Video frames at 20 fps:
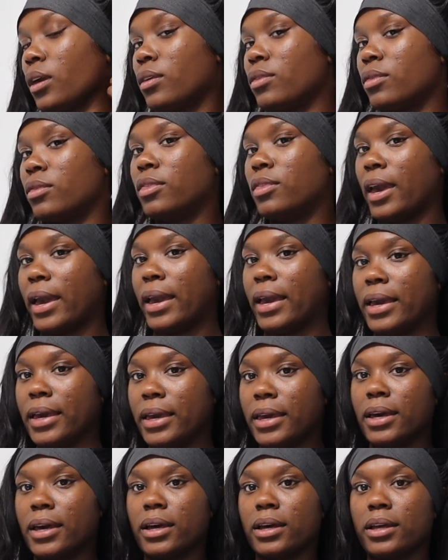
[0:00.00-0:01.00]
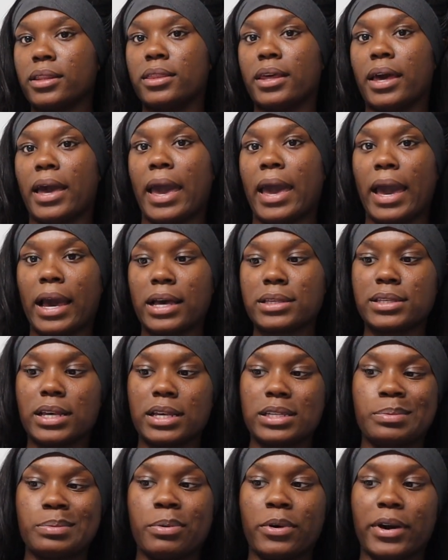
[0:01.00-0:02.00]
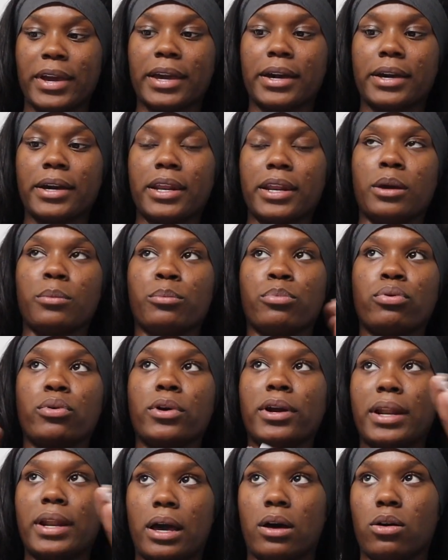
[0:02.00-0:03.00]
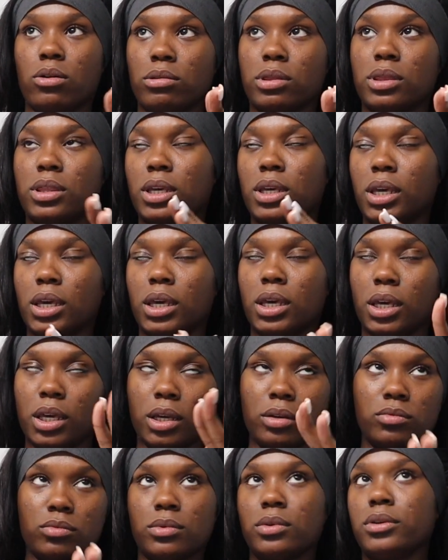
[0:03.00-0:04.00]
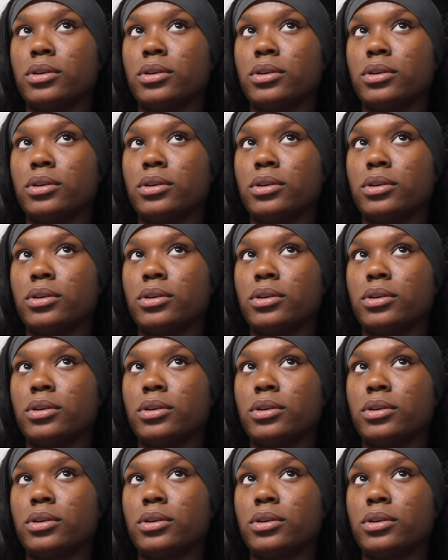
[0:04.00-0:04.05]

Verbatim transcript: they the access point couldn't print out the